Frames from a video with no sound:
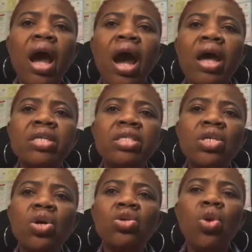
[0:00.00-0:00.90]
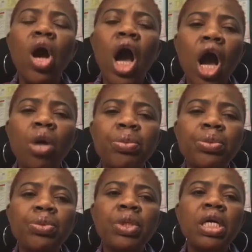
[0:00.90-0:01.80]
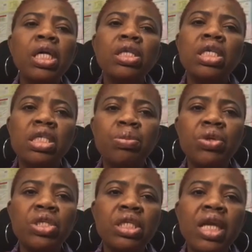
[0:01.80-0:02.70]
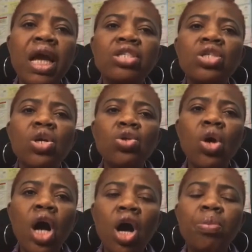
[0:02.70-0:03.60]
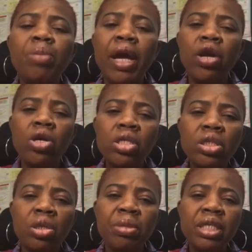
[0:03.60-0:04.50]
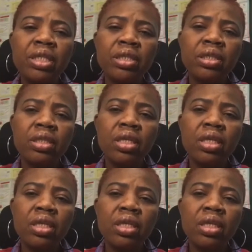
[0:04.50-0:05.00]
How is it going to help this person? How is it going to help my customers?